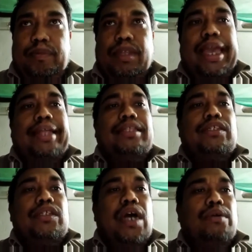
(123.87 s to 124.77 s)
and the
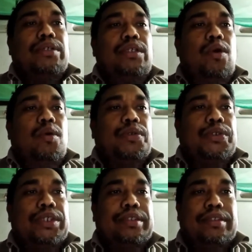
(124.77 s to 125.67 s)
Southern
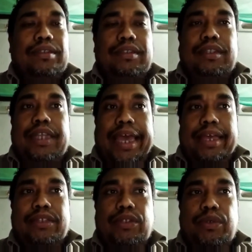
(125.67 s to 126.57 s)
Ocean. There
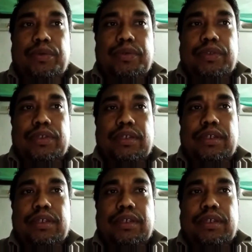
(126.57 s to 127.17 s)
is use.